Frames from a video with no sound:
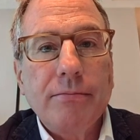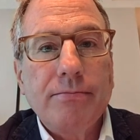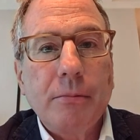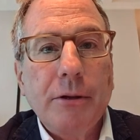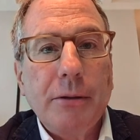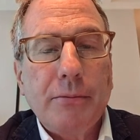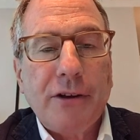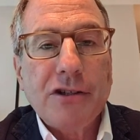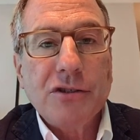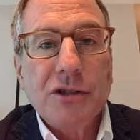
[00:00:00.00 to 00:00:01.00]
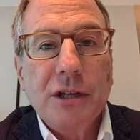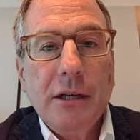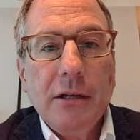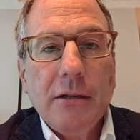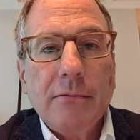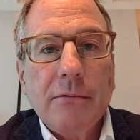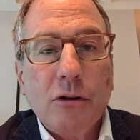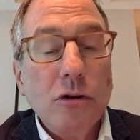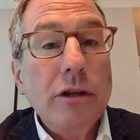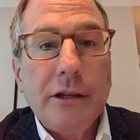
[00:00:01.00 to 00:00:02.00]
mobility professionals
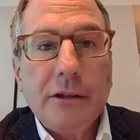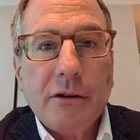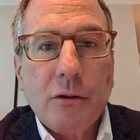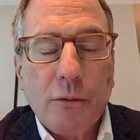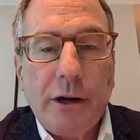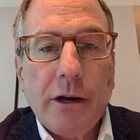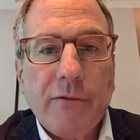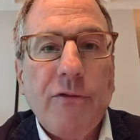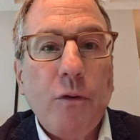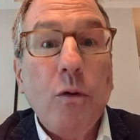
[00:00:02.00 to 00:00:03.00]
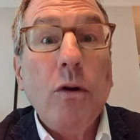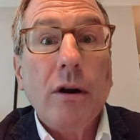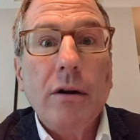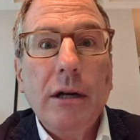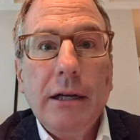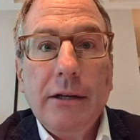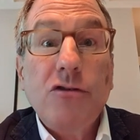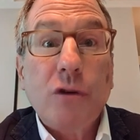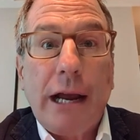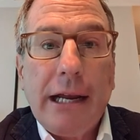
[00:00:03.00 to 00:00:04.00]
early in their career for
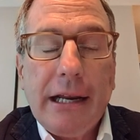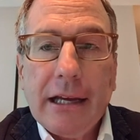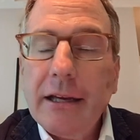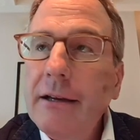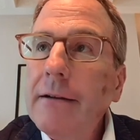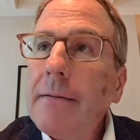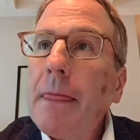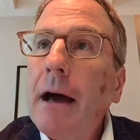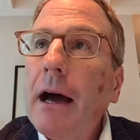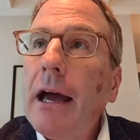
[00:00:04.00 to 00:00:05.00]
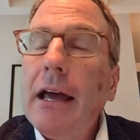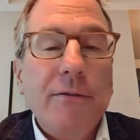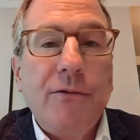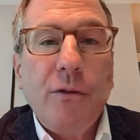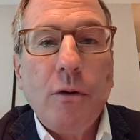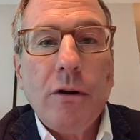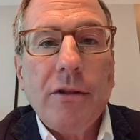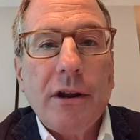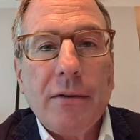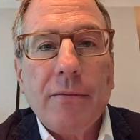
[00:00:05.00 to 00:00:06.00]
training and for
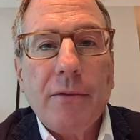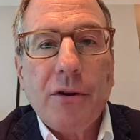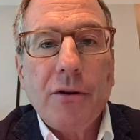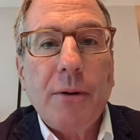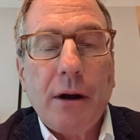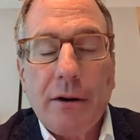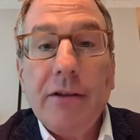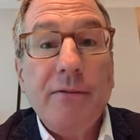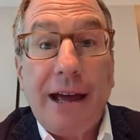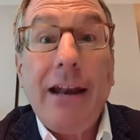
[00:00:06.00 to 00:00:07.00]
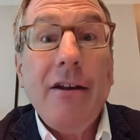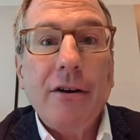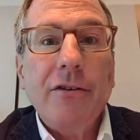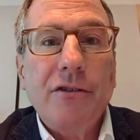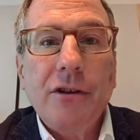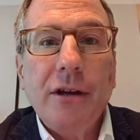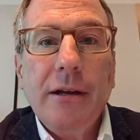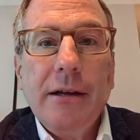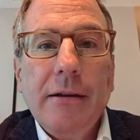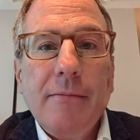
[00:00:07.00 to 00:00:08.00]
their third-party vendor to
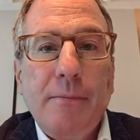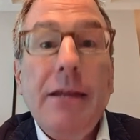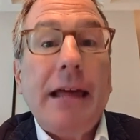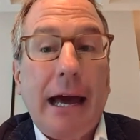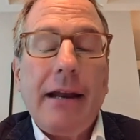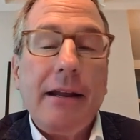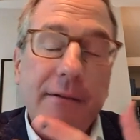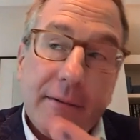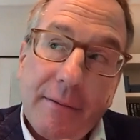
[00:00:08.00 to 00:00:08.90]
be that. And